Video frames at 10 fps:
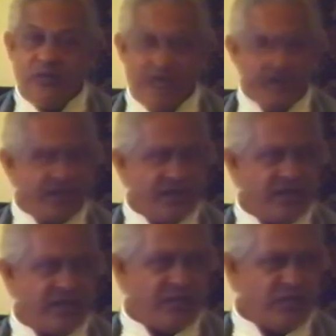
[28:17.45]
He has
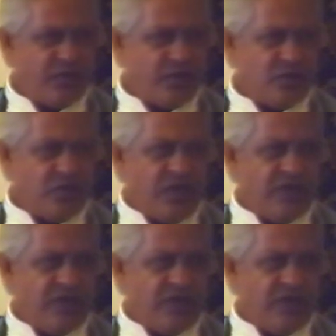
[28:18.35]
that approach to